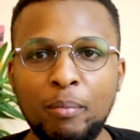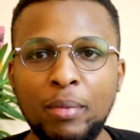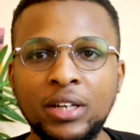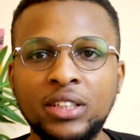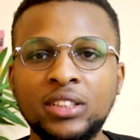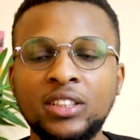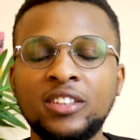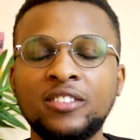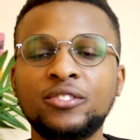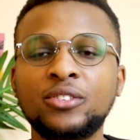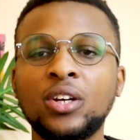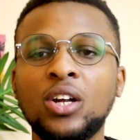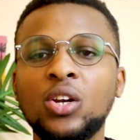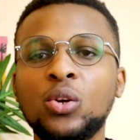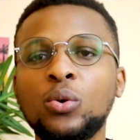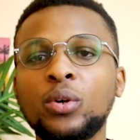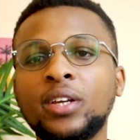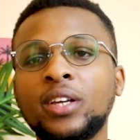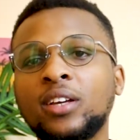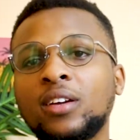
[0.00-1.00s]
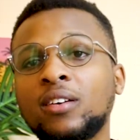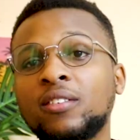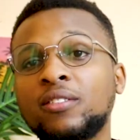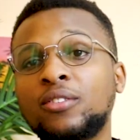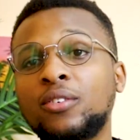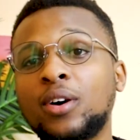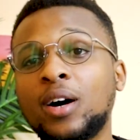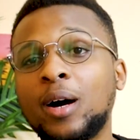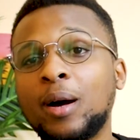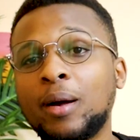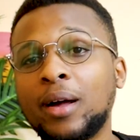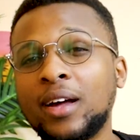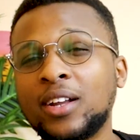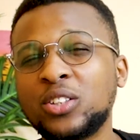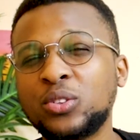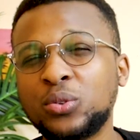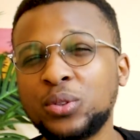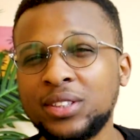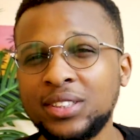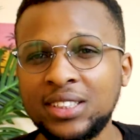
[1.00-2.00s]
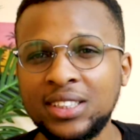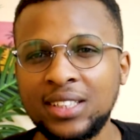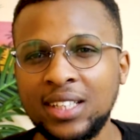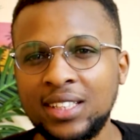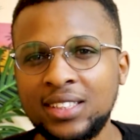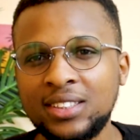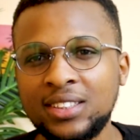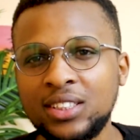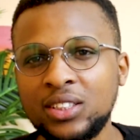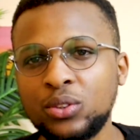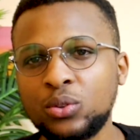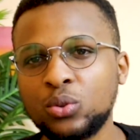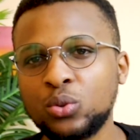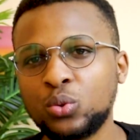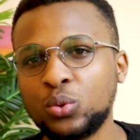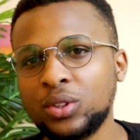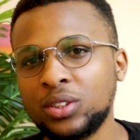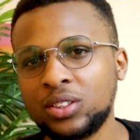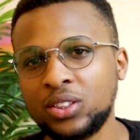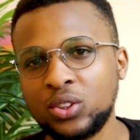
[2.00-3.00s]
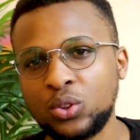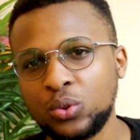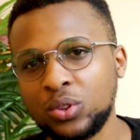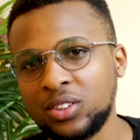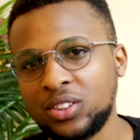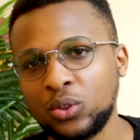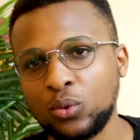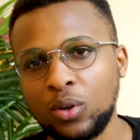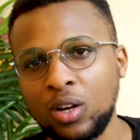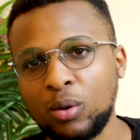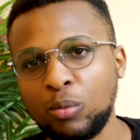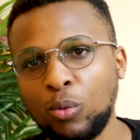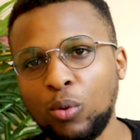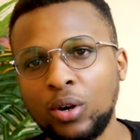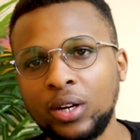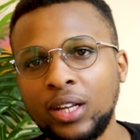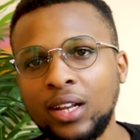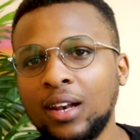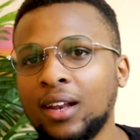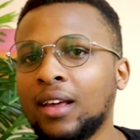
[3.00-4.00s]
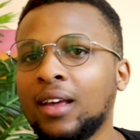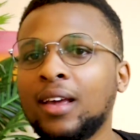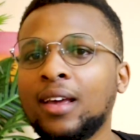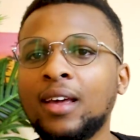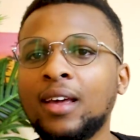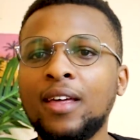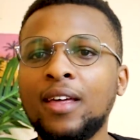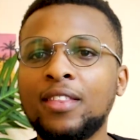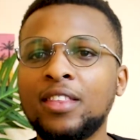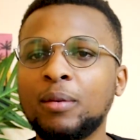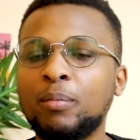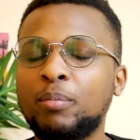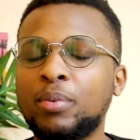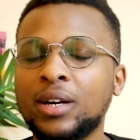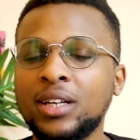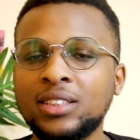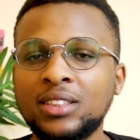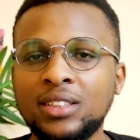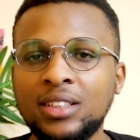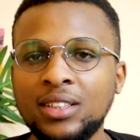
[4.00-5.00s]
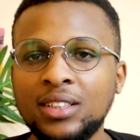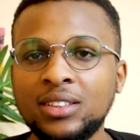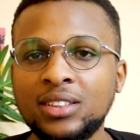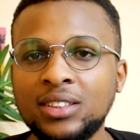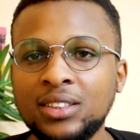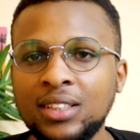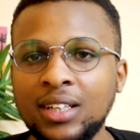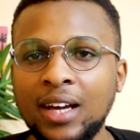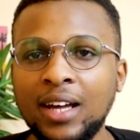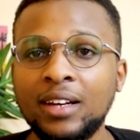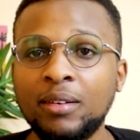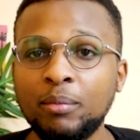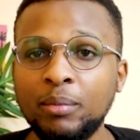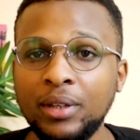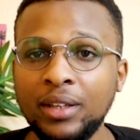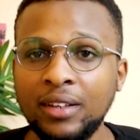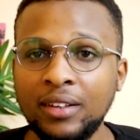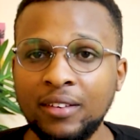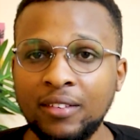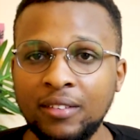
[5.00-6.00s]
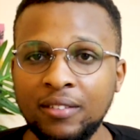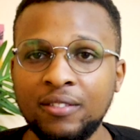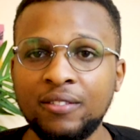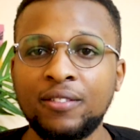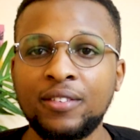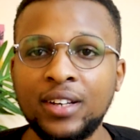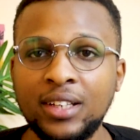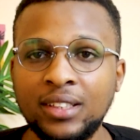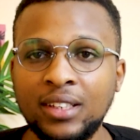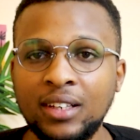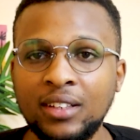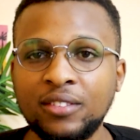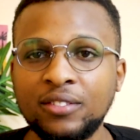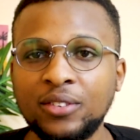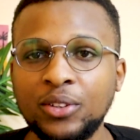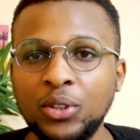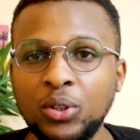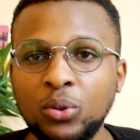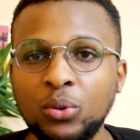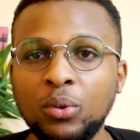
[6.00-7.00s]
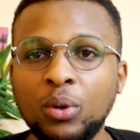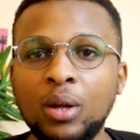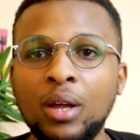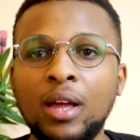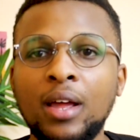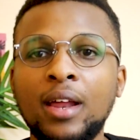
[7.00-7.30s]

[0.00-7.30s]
But if you're looking for a 2019 to 2021 model, the price range can be friendly for you.